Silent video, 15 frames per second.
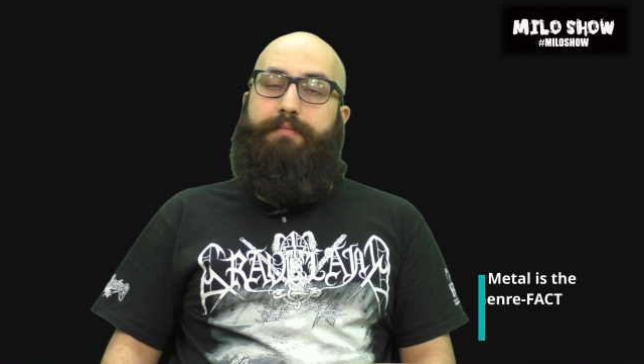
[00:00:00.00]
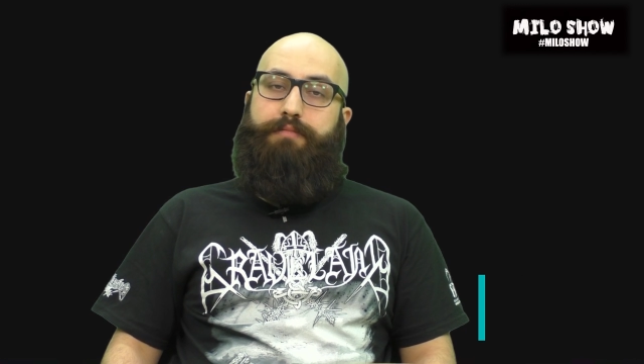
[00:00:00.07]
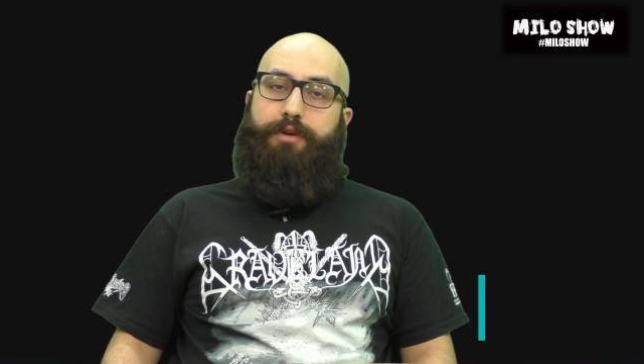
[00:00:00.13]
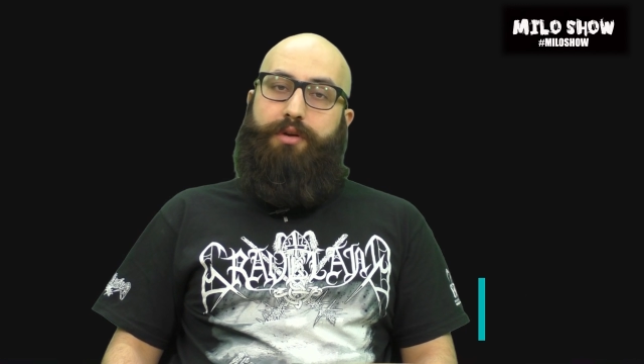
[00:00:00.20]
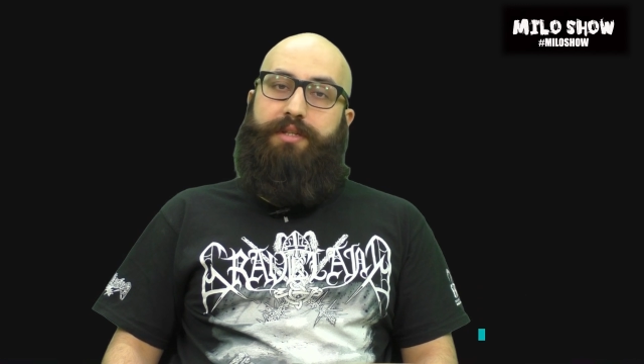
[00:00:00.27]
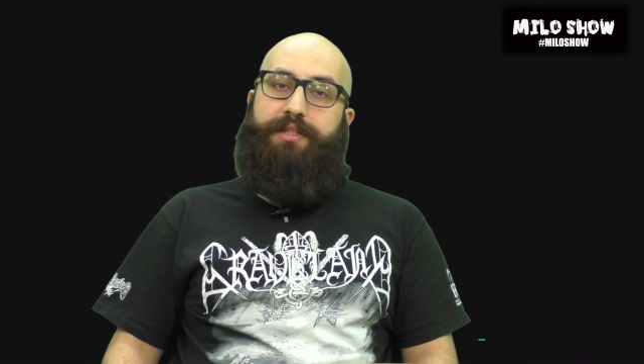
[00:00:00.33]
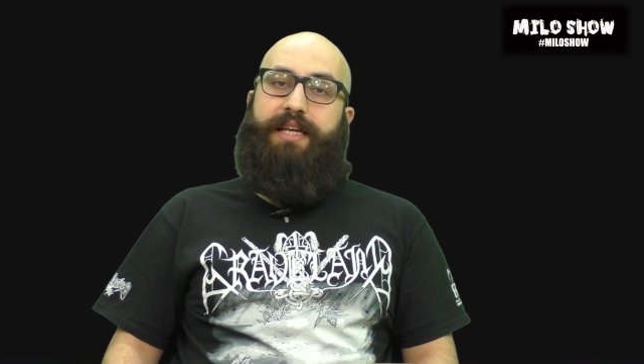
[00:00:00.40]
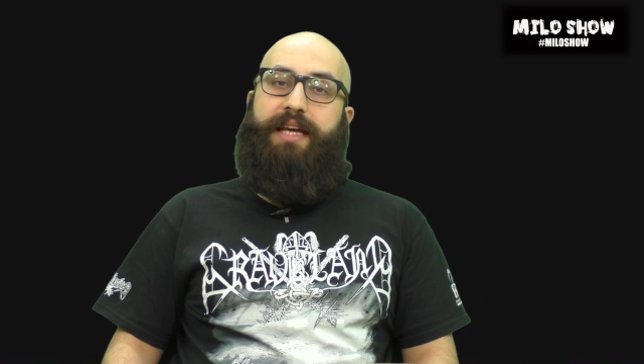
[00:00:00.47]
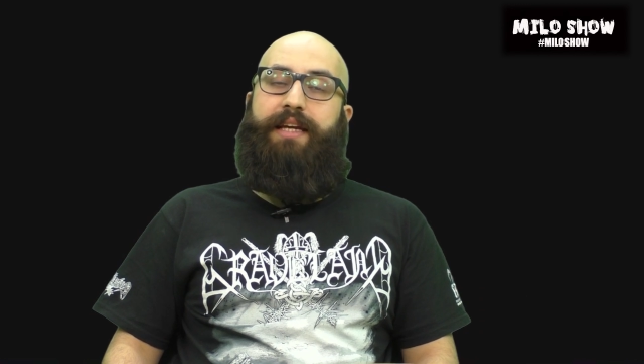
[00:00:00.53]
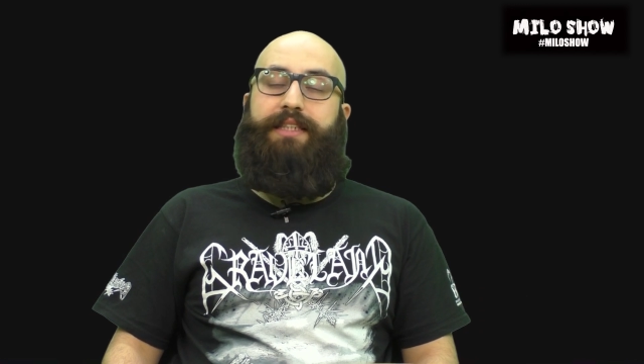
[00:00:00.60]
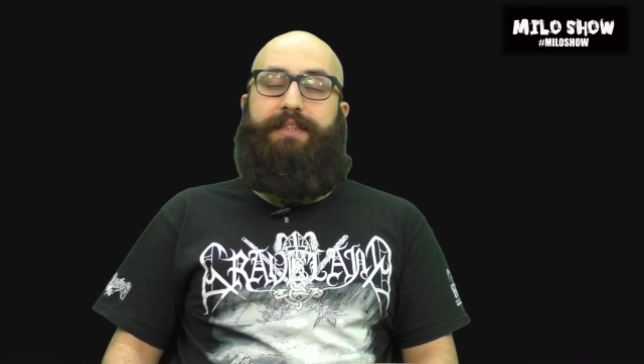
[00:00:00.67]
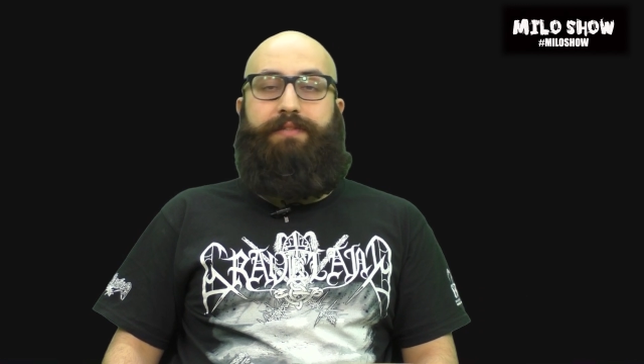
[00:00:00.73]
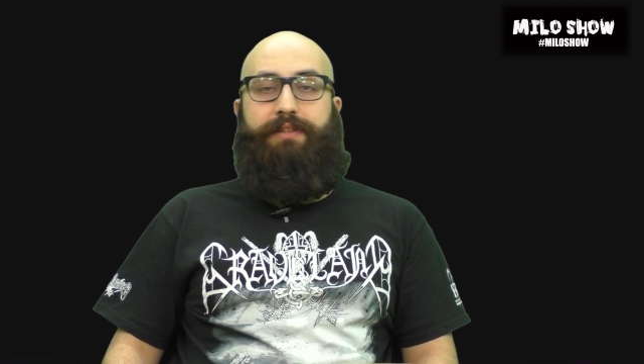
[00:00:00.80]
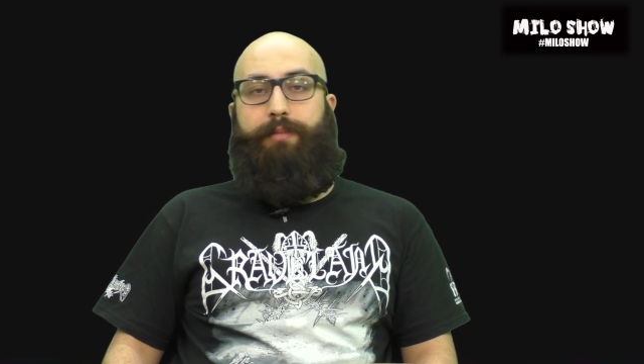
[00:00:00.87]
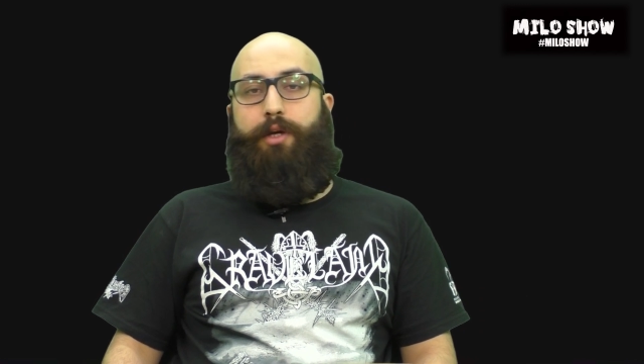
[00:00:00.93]

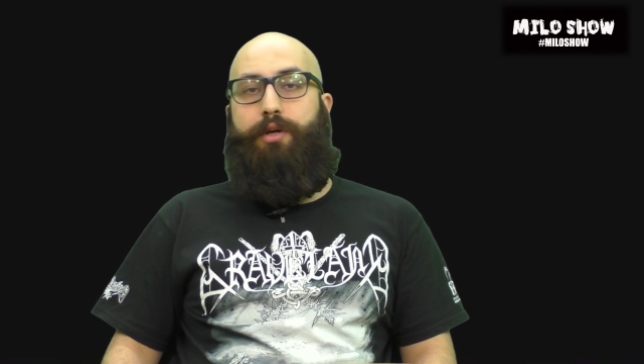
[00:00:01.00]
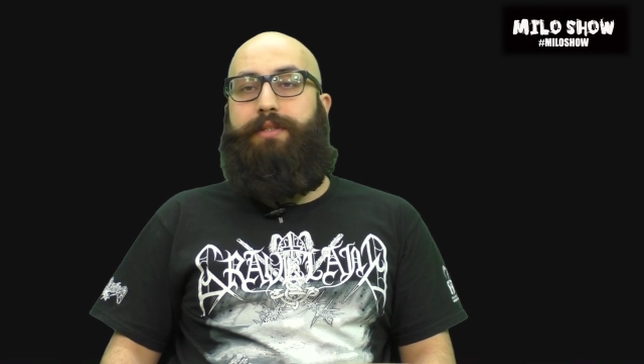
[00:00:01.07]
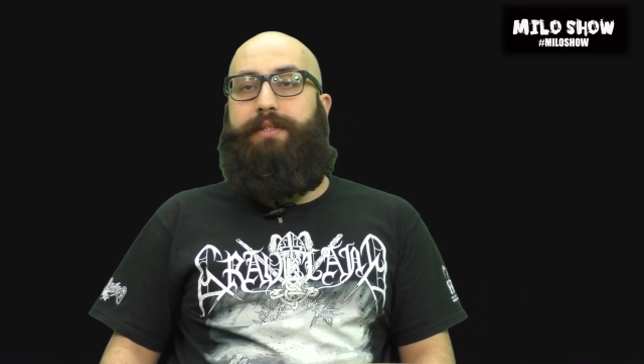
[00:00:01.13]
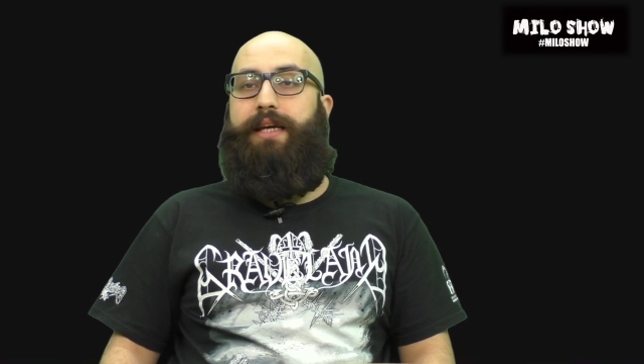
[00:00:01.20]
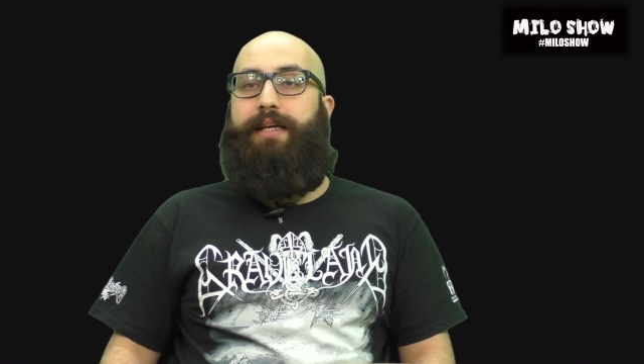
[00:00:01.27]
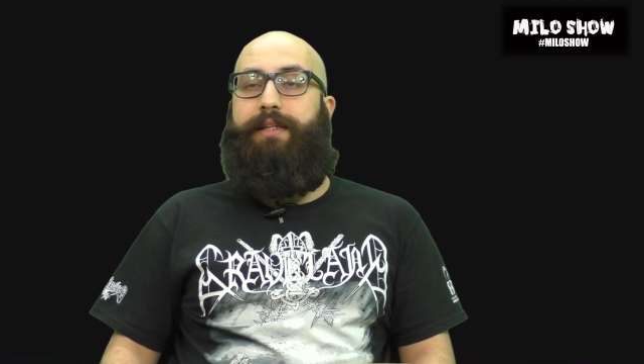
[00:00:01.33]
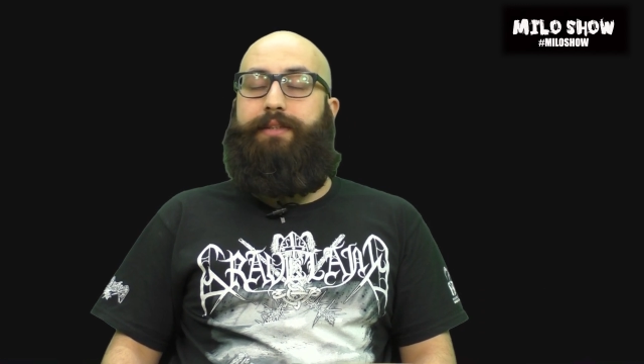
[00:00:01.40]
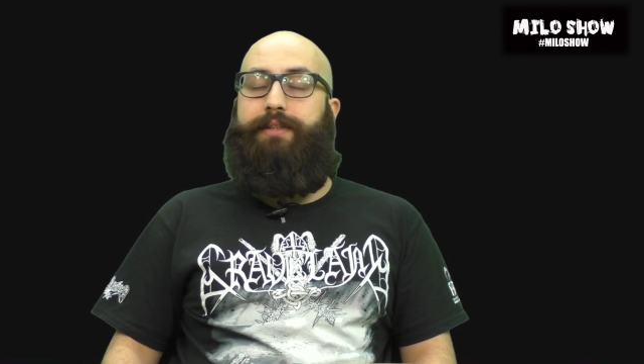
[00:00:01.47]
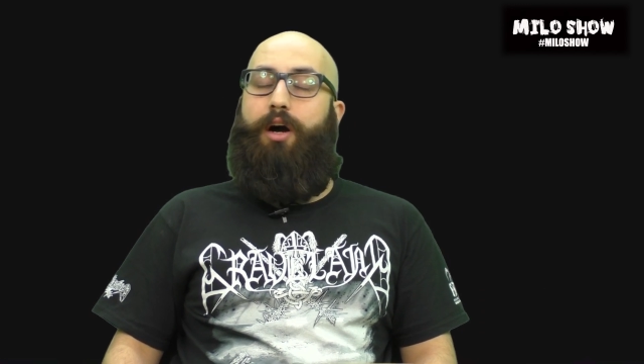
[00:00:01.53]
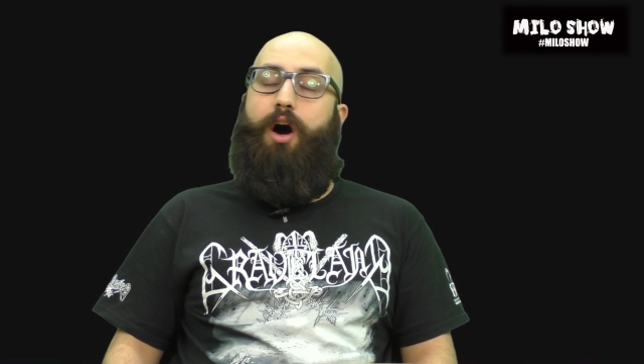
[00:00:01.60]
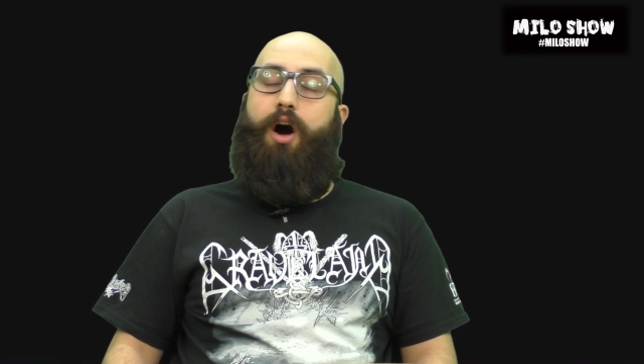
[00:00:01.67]
musics with musics,